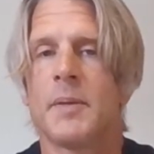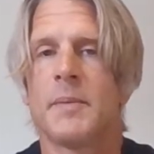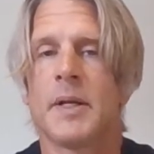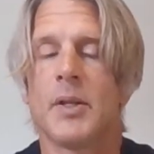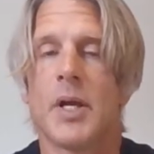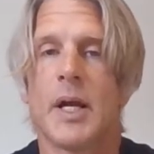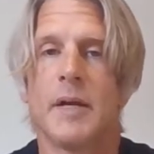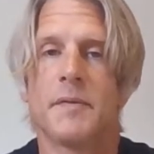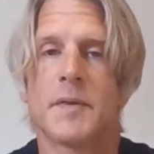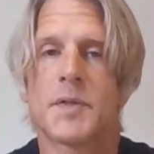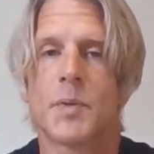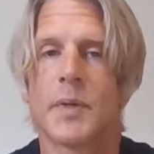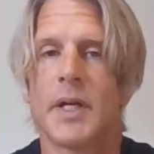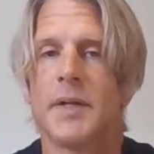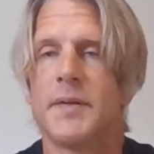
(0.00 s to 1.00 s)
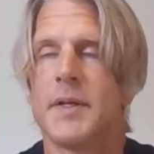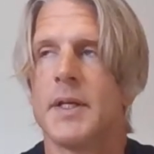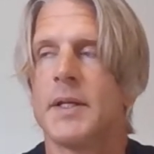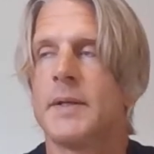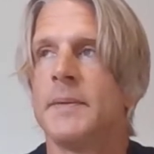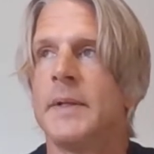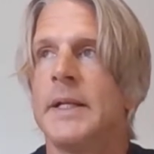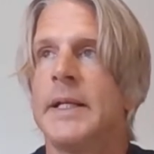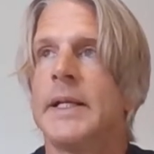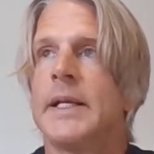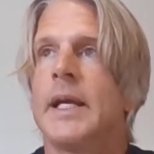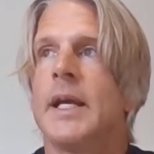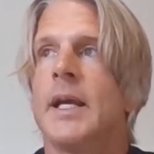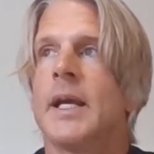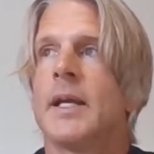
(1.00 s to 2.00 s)
in my life, it's what I did.
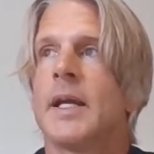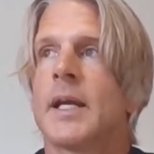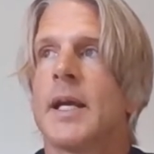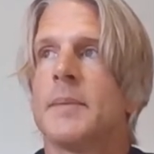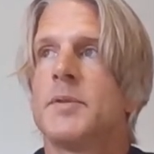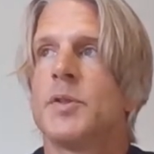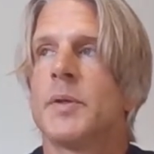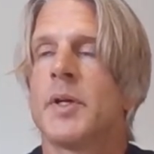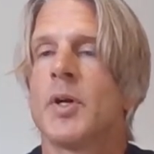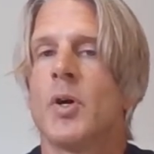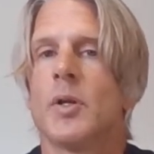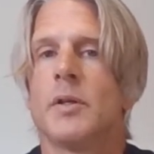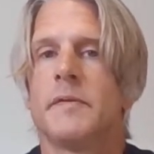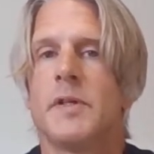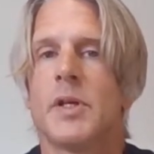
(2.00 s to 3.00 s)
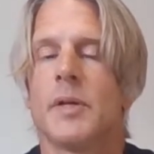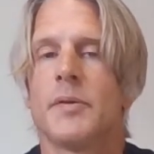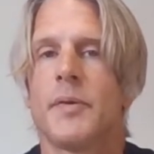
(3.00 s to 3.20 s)
And I kept doing all of the other